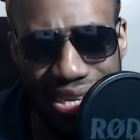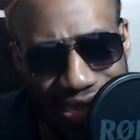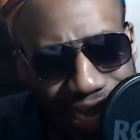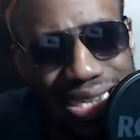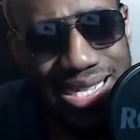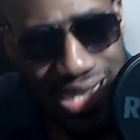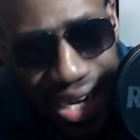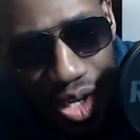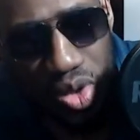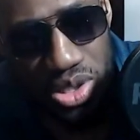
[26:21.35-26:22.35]
like a
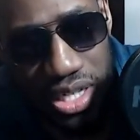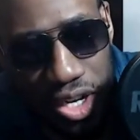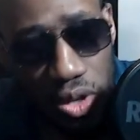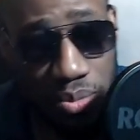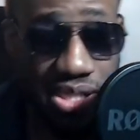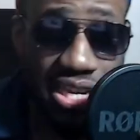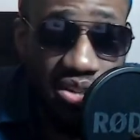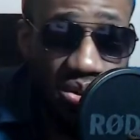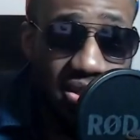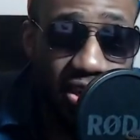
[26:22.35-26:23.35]
psychological
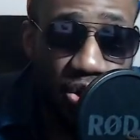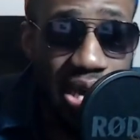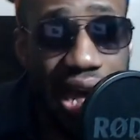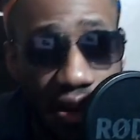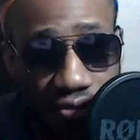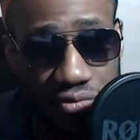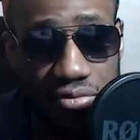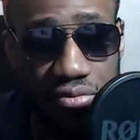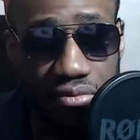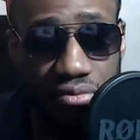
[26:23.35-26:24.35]
obsession that you have.
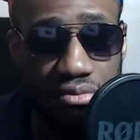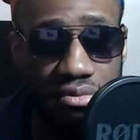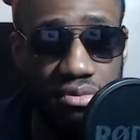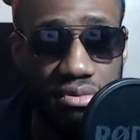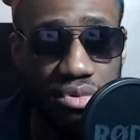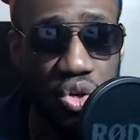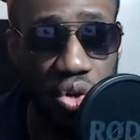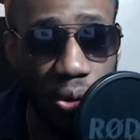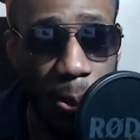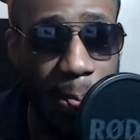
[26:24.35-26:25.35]
You
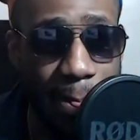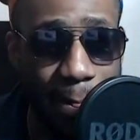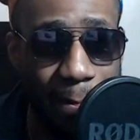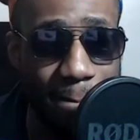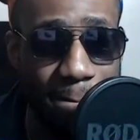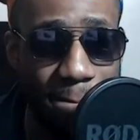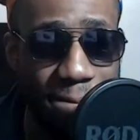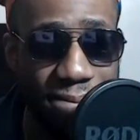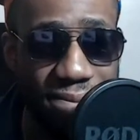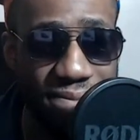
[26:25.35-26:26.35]
know,
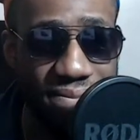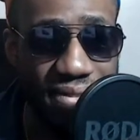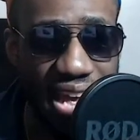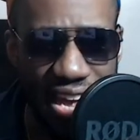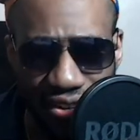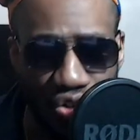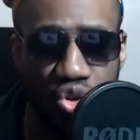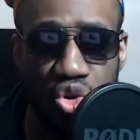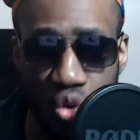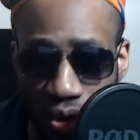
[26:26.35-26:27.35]
and you
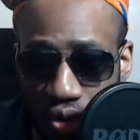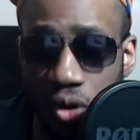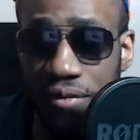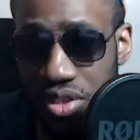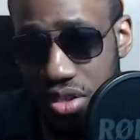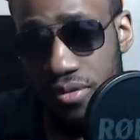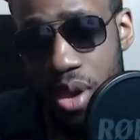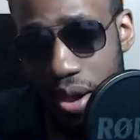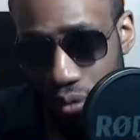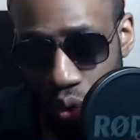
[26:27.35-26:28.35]
do it obviously
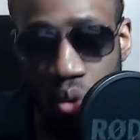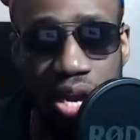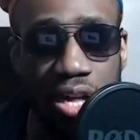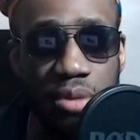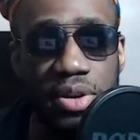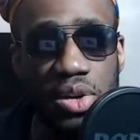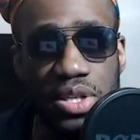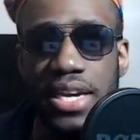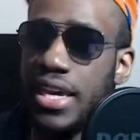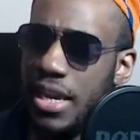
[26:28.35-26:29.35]
on one angle because you're
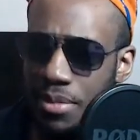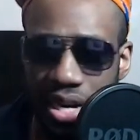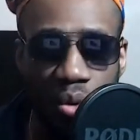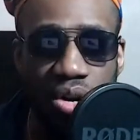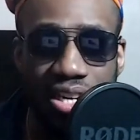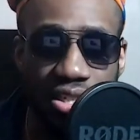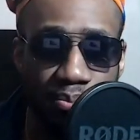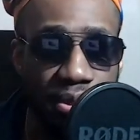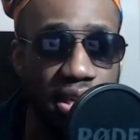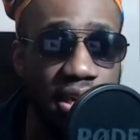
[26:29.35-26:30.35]
like, hey man, I want to actually
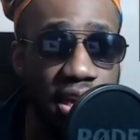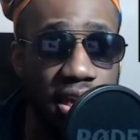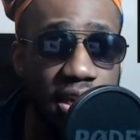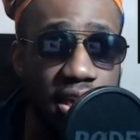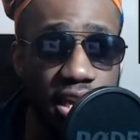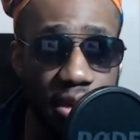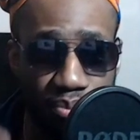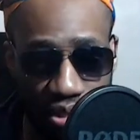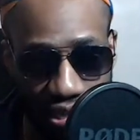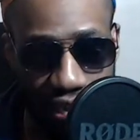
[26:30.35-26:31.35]
be a
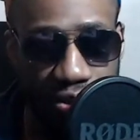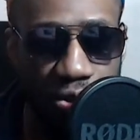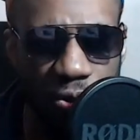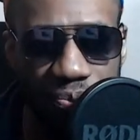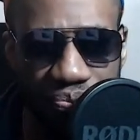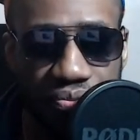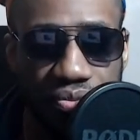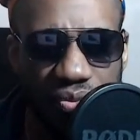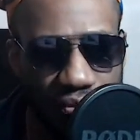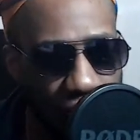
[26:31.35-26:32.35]
protector
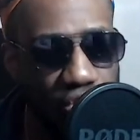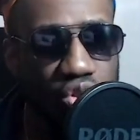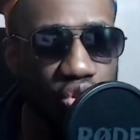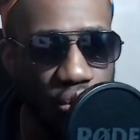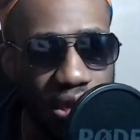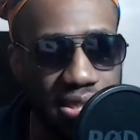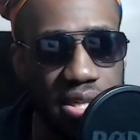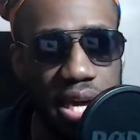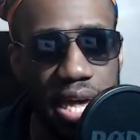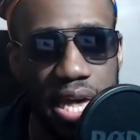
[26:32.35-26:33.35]
so that
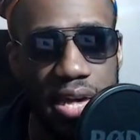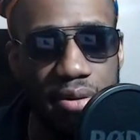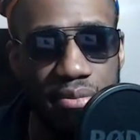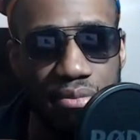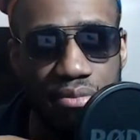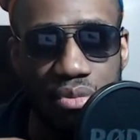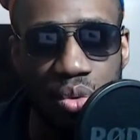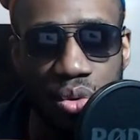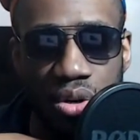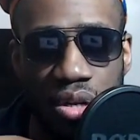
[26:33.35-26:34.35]
um,
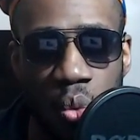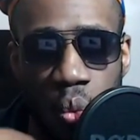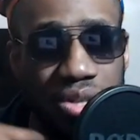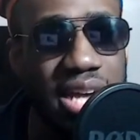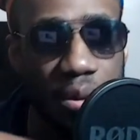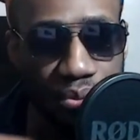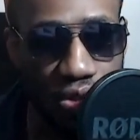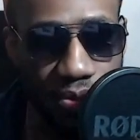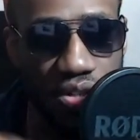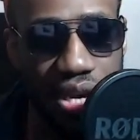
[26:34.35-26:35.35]
what happened to me
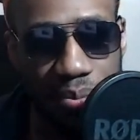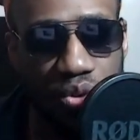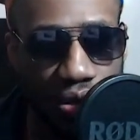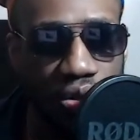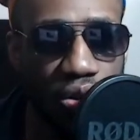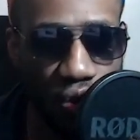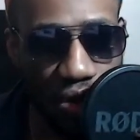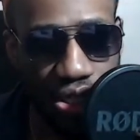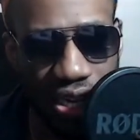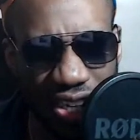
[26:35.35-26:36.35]
doesn't happen to another young
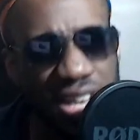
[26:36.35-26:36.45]
child.